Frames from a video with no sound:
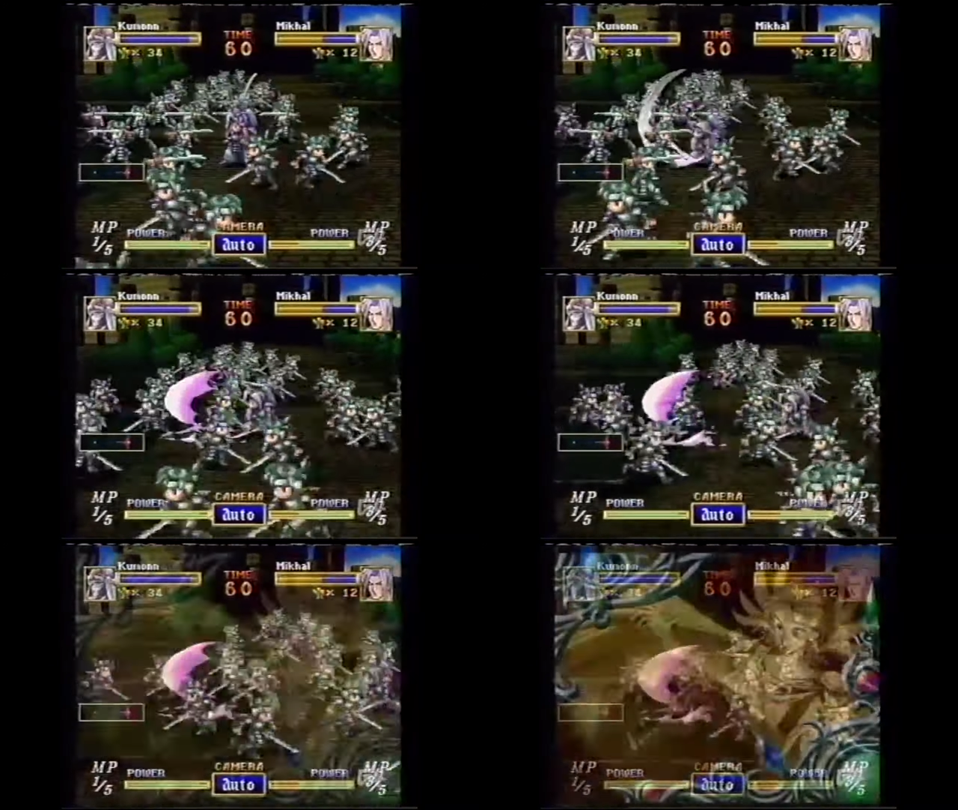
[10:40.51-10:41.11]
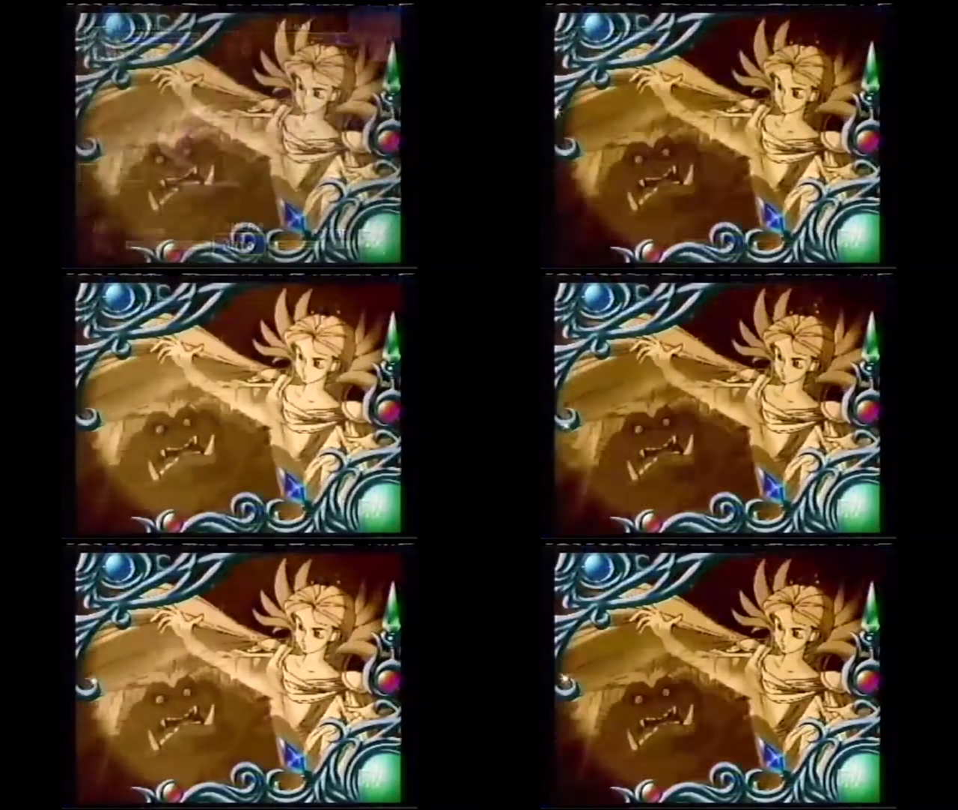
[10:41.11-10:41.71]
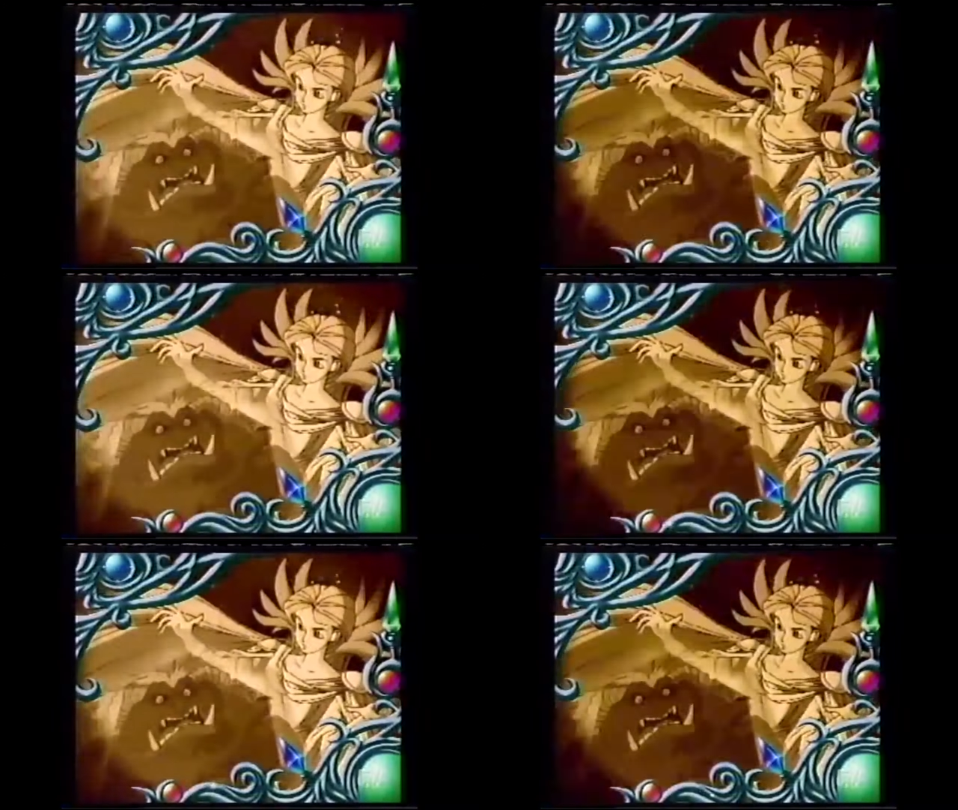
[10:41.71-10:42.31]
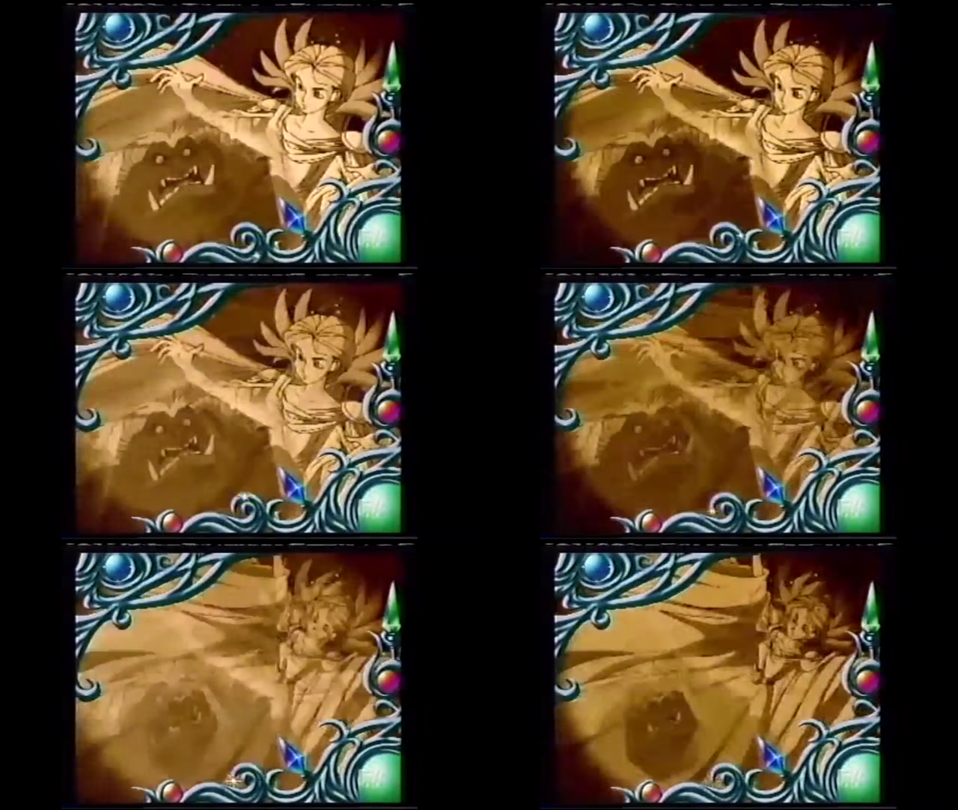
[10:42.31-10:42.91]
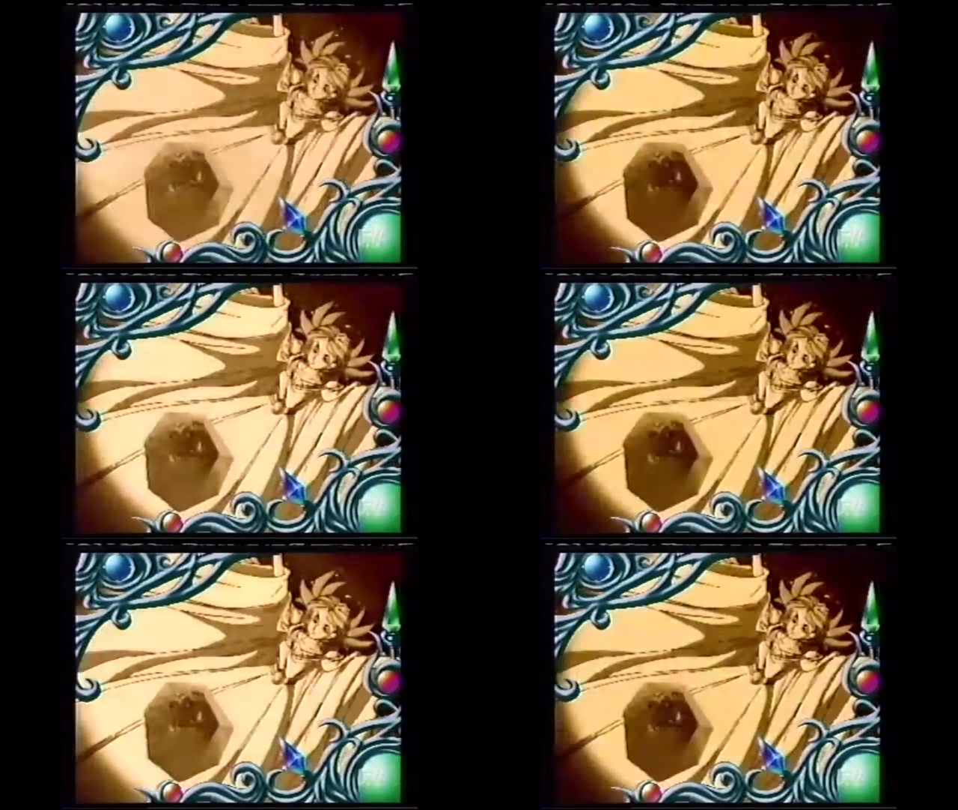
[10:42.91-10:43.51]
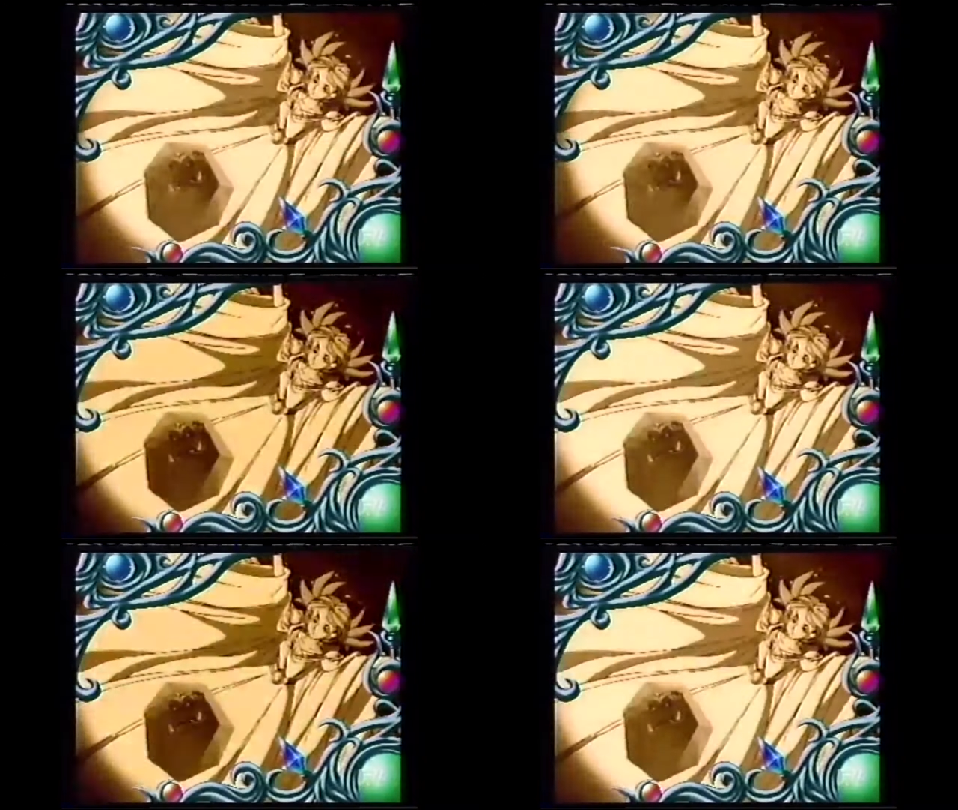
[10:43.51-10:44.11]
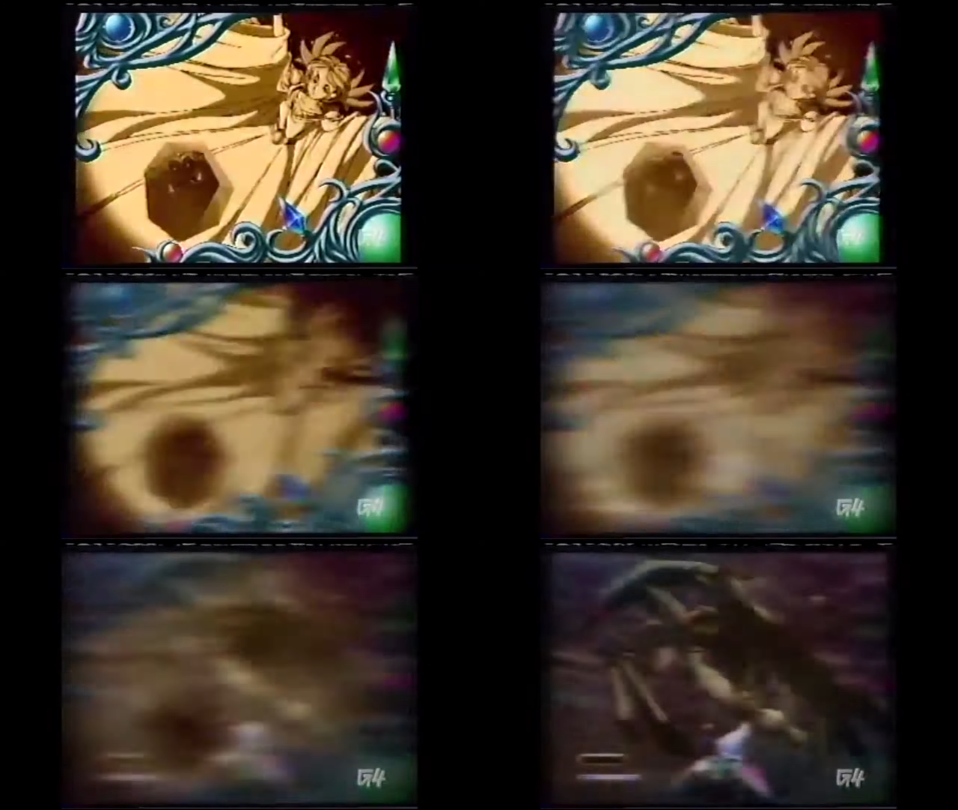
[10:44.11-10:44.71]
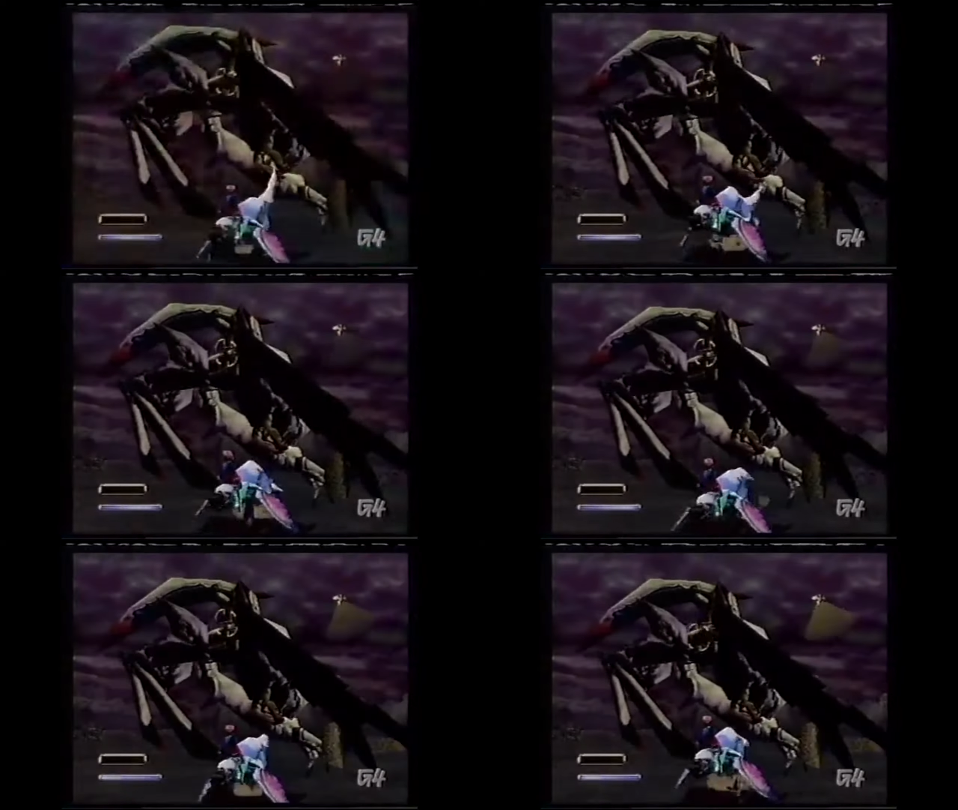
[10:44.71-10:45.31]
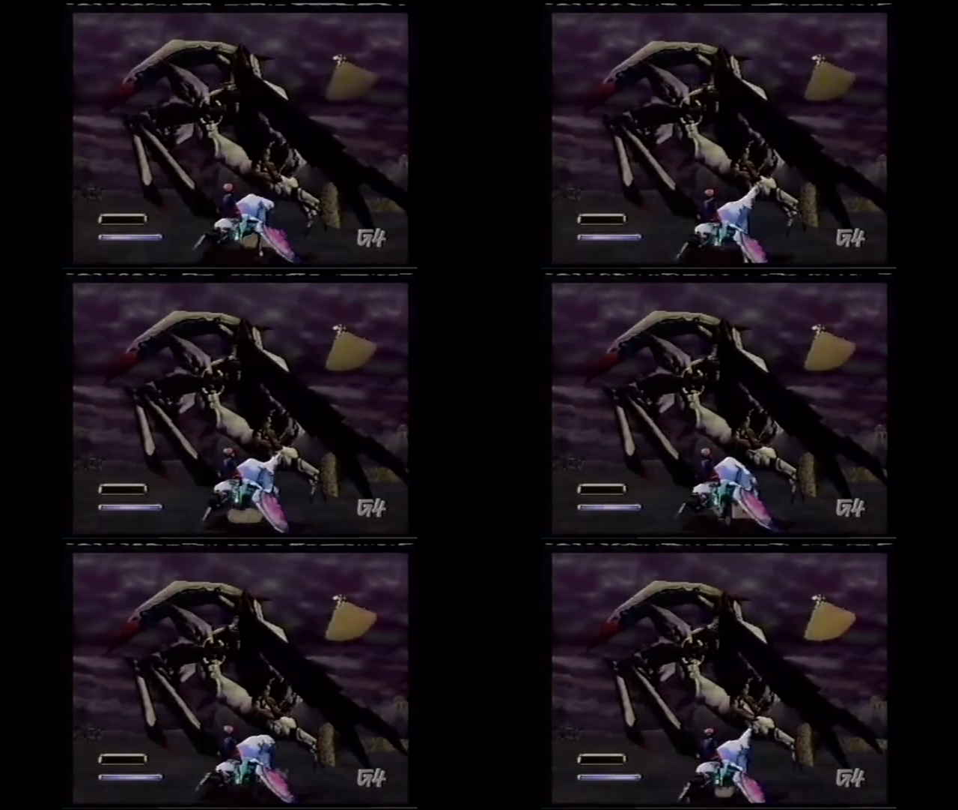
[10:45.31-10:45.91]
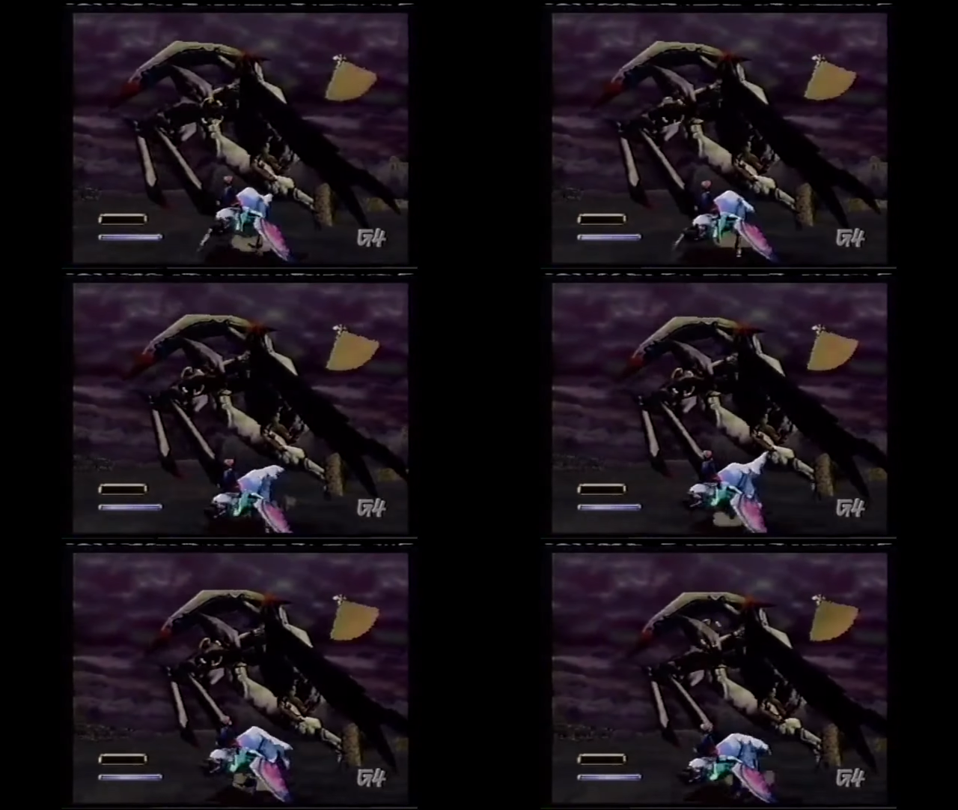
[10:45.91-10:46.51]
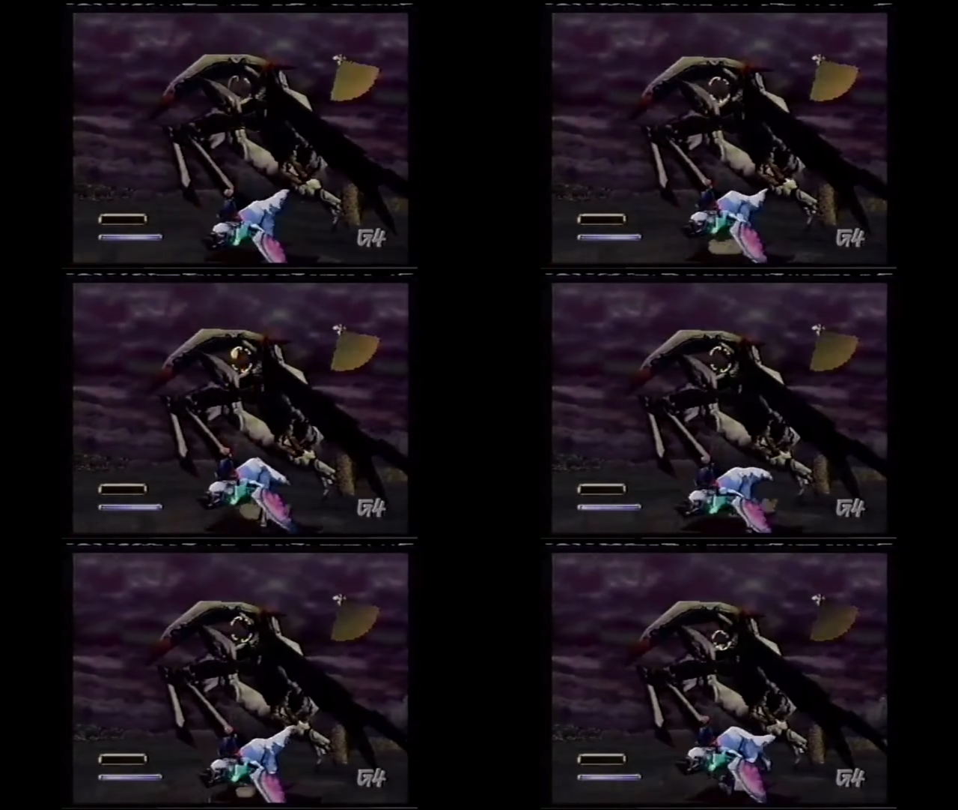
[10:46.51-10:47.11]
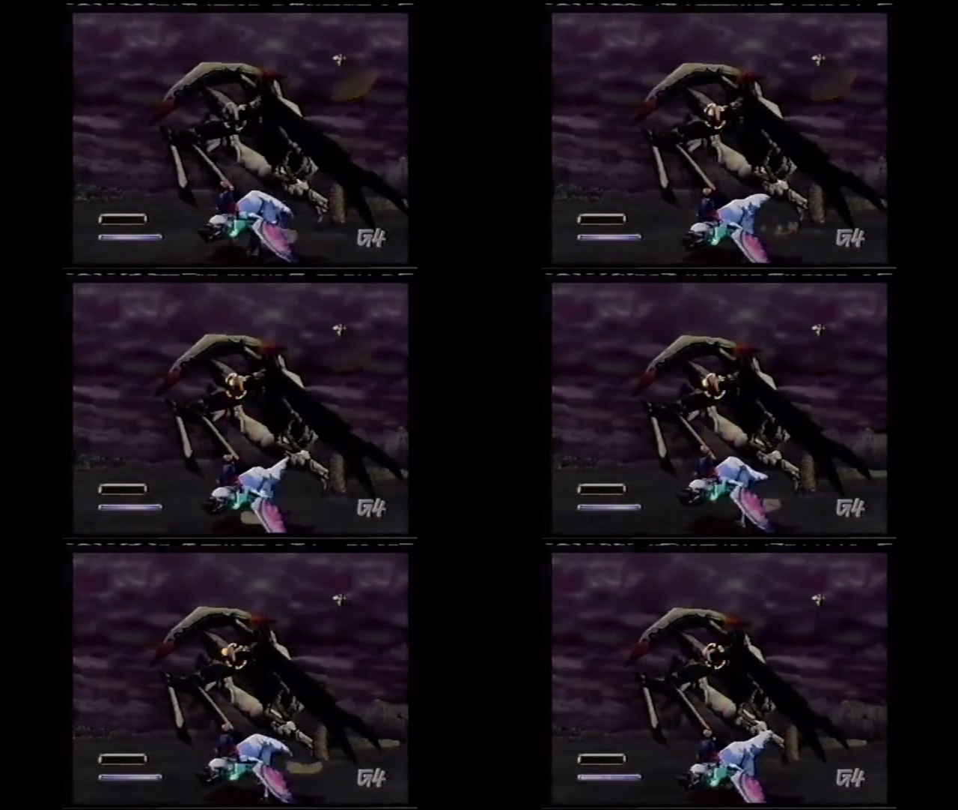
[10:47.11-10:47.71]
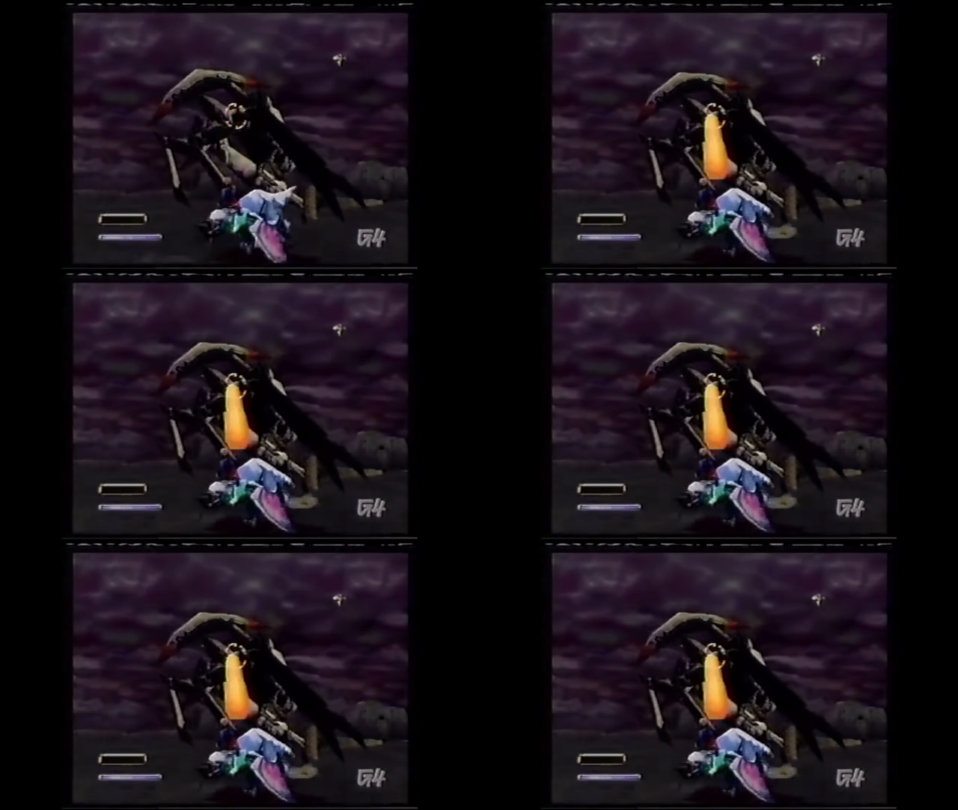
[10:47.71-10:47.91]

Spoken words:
[unreadable: no face in view]